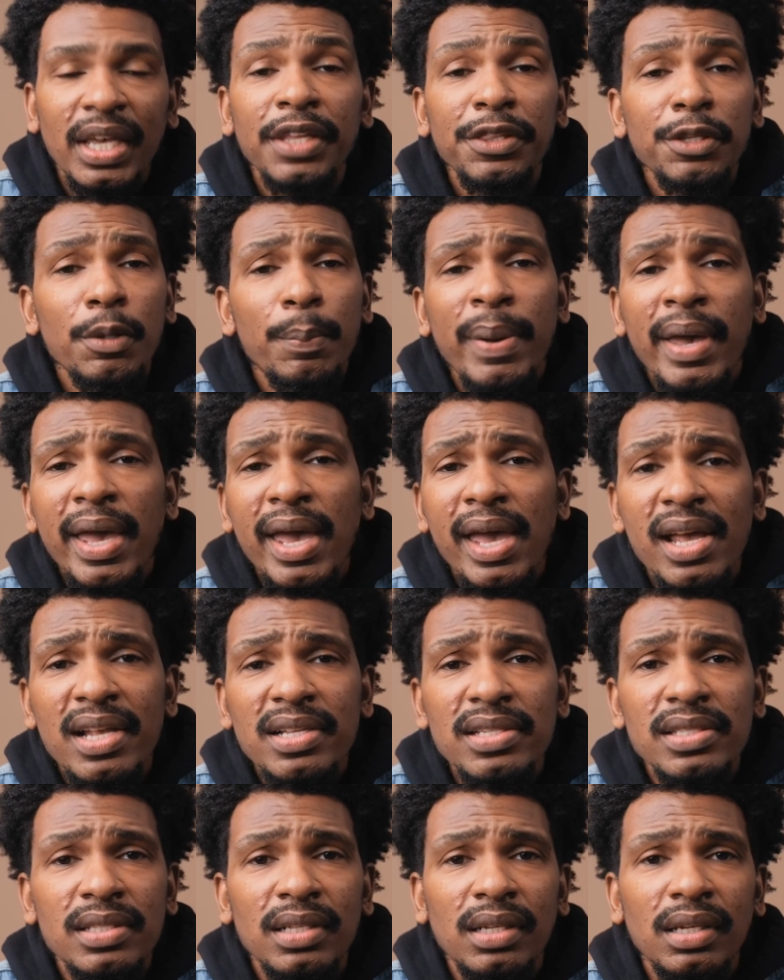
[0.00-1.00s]
In the
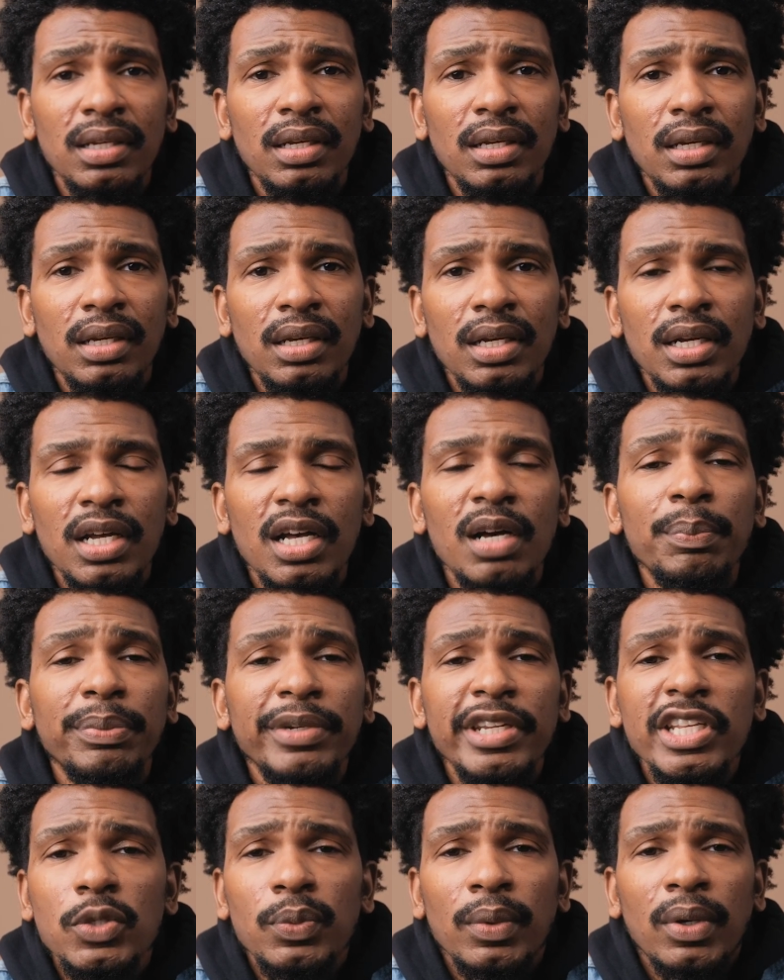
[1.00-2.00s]
past,
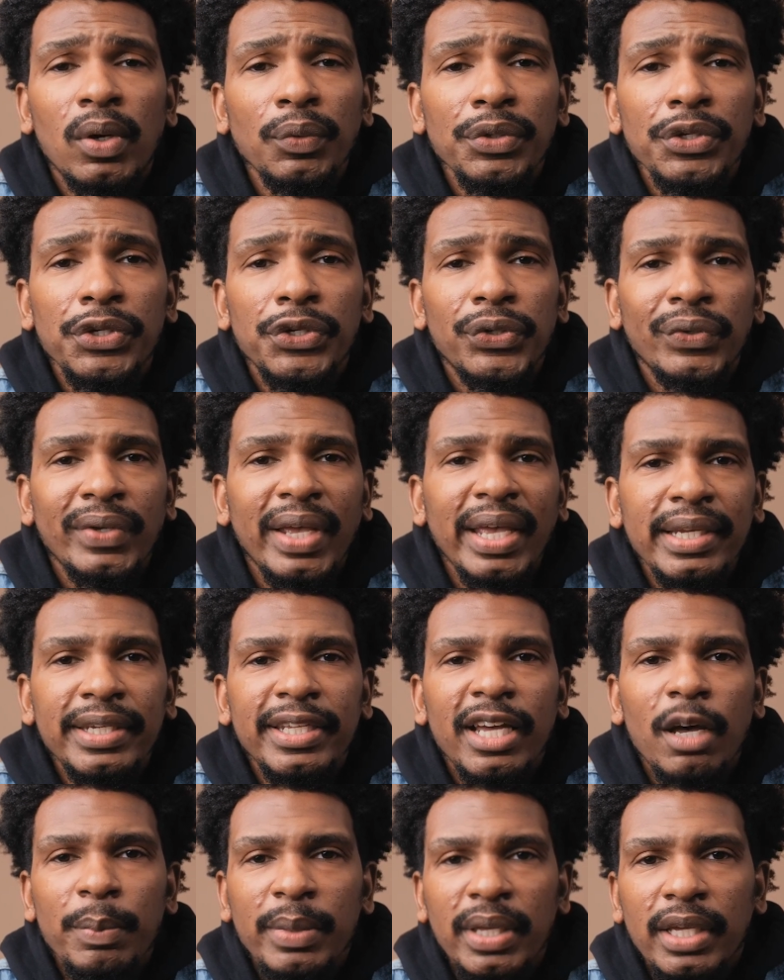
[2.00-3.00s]
companies would only create
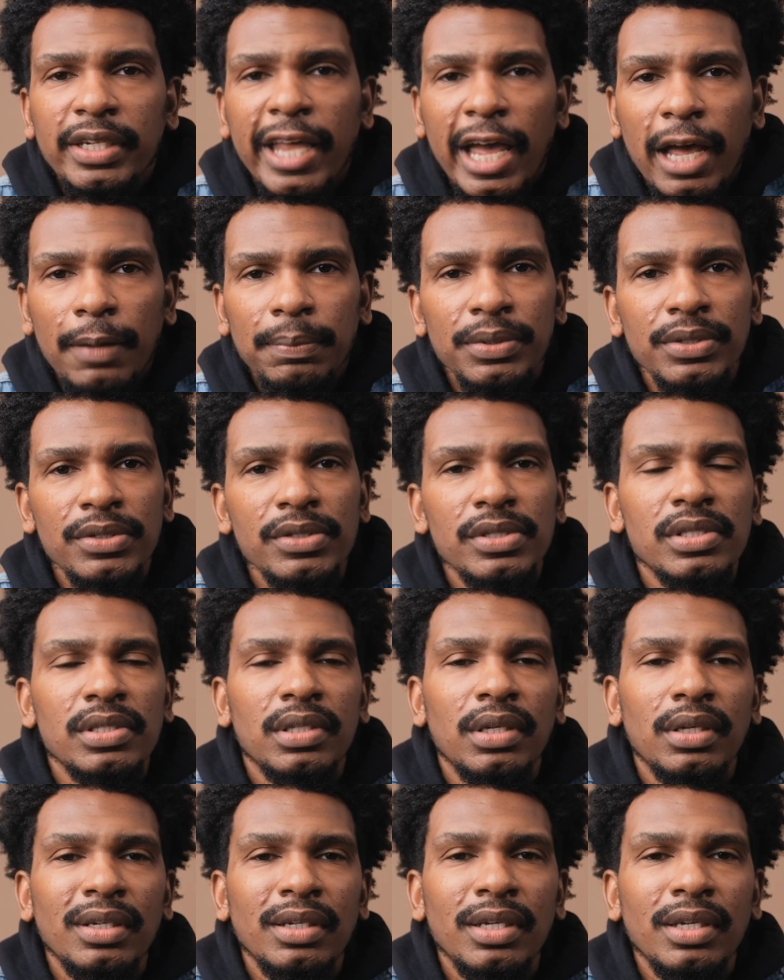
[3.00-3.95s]
dummy adapters.